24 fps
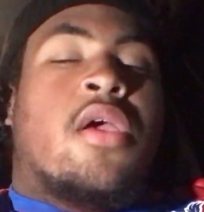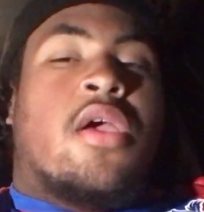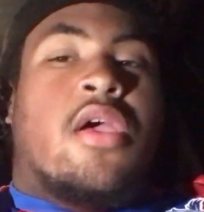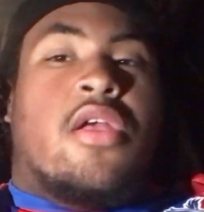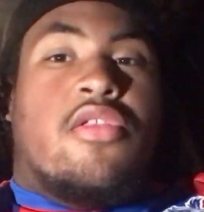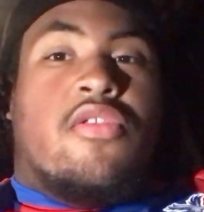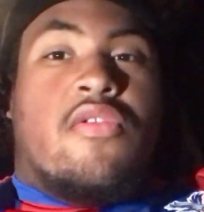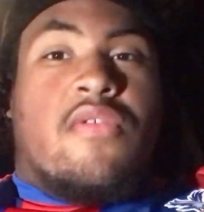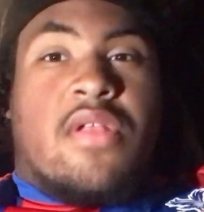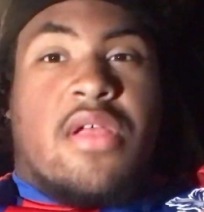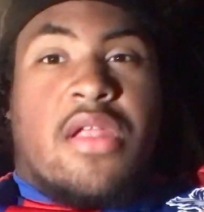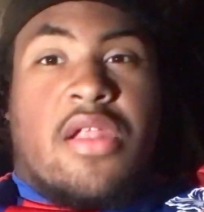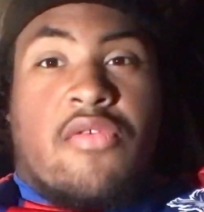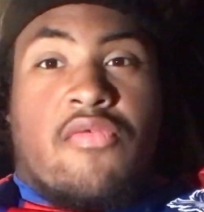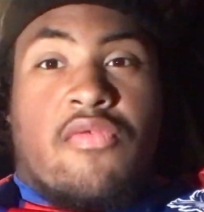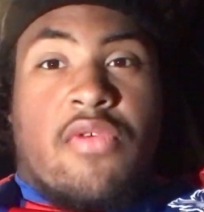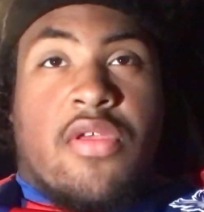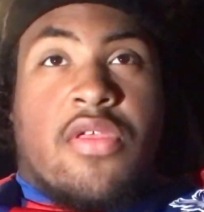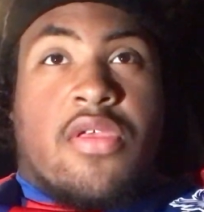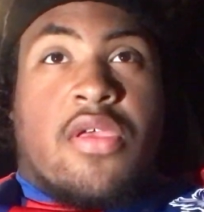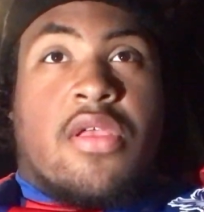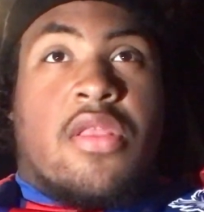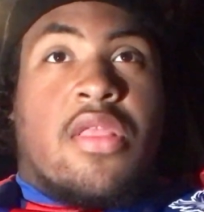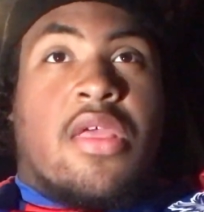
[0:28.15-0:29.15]
and doing any
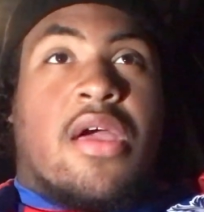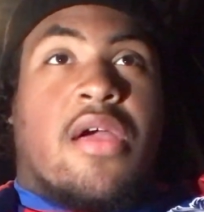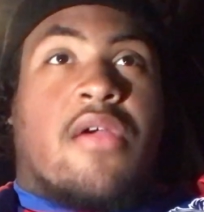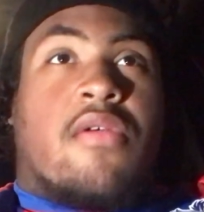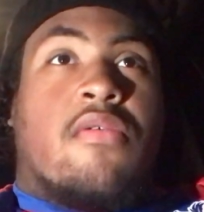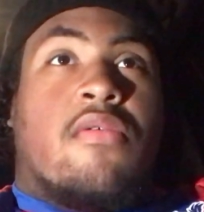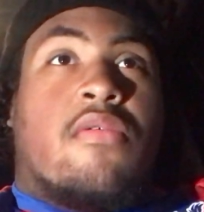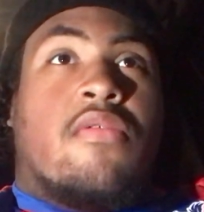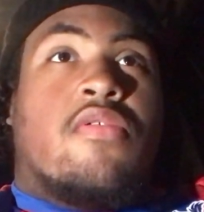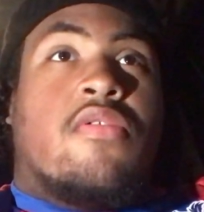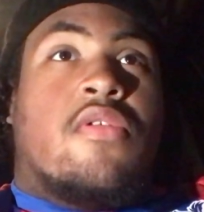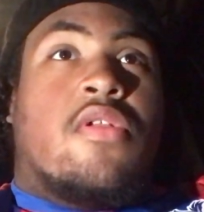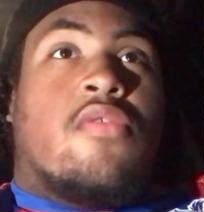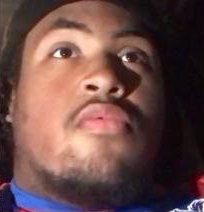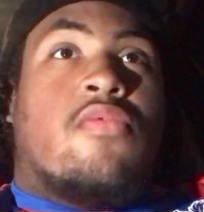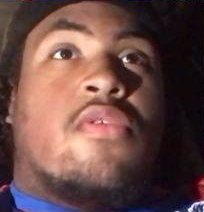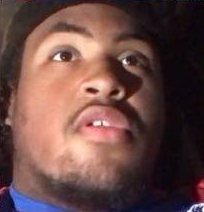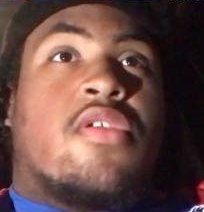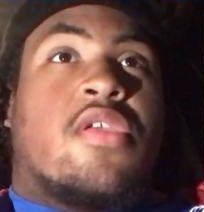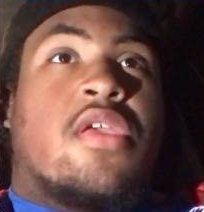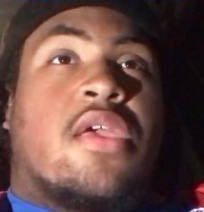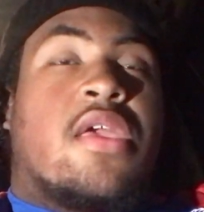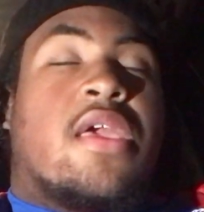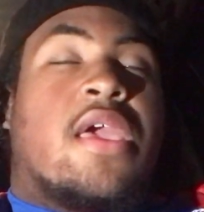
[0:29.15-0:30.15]
risky tackles, you know,
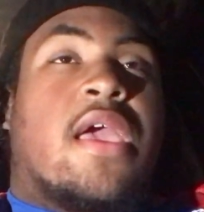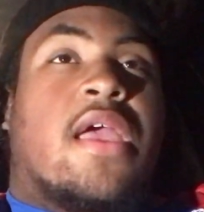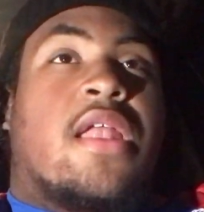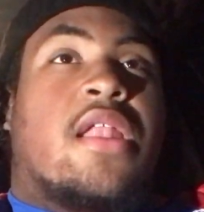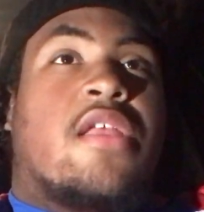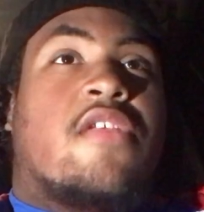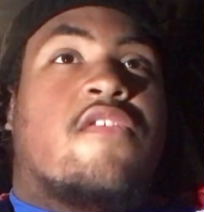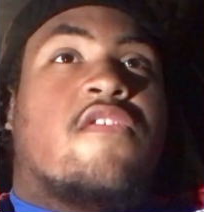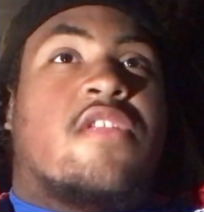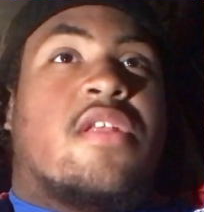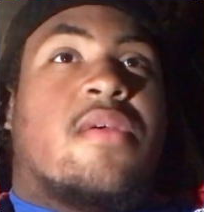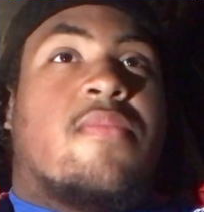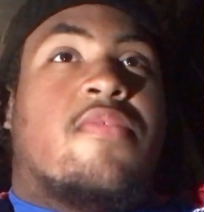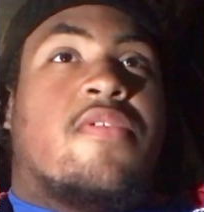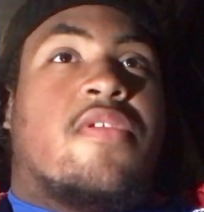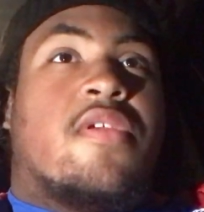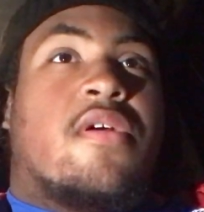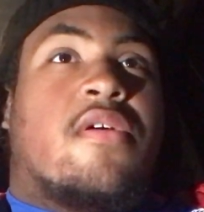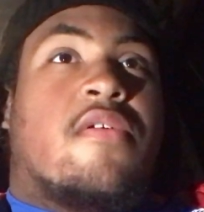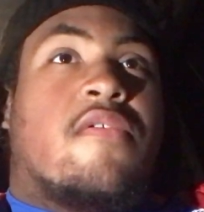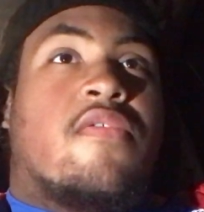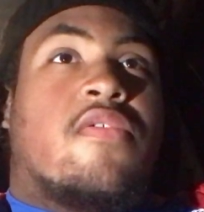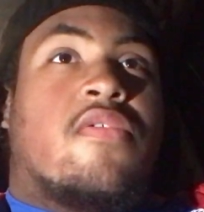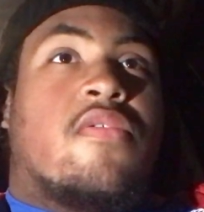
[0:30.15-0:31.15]
risking getting injured
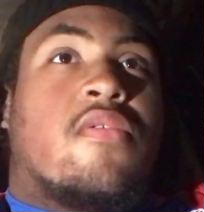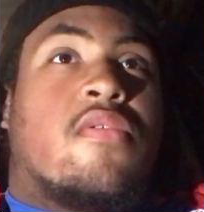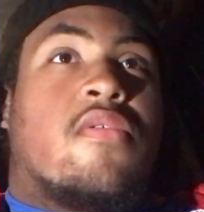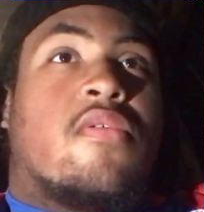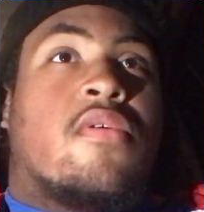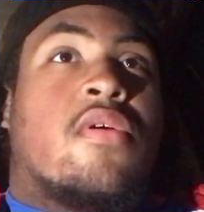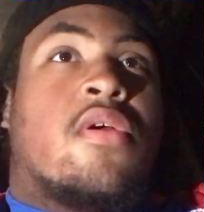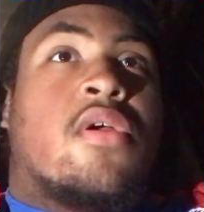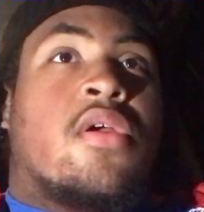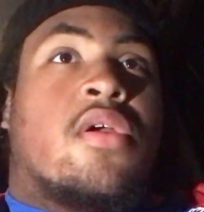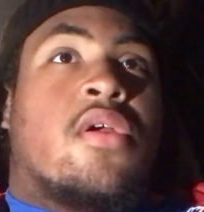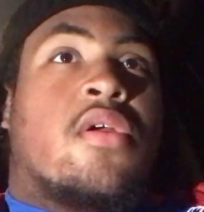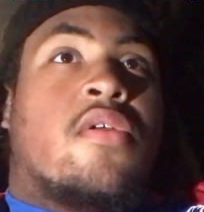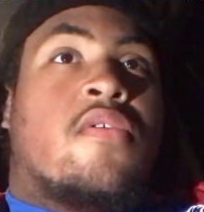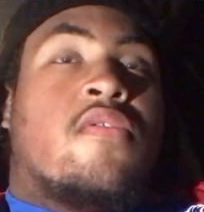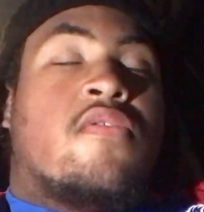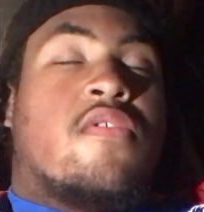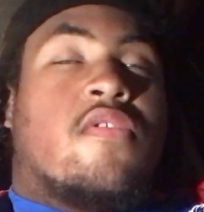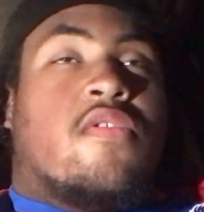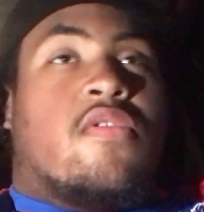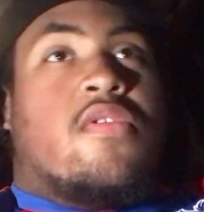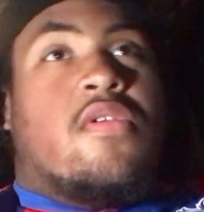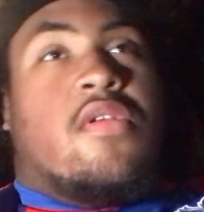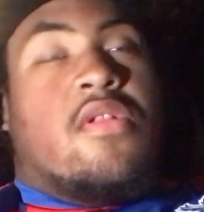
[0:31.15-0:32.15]
themselves or
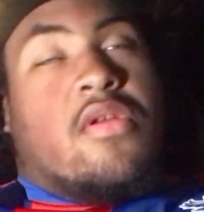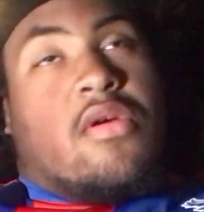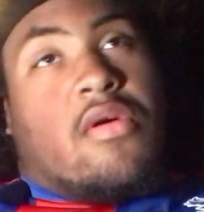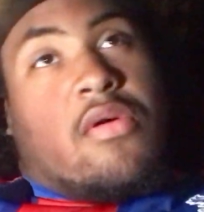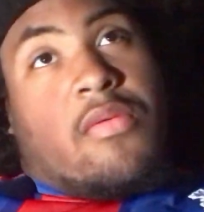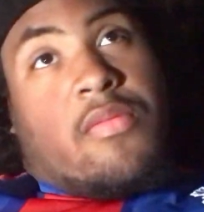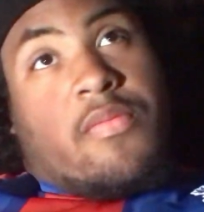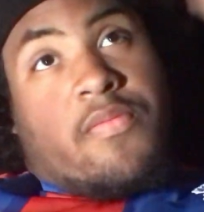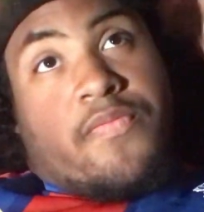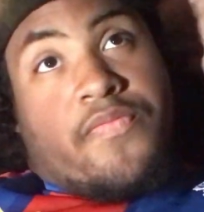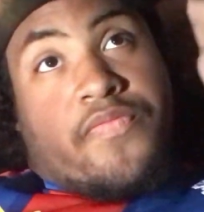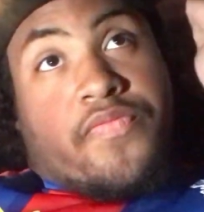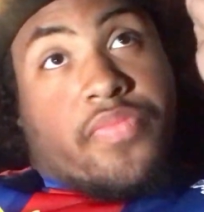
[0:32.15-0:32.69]
just, you know,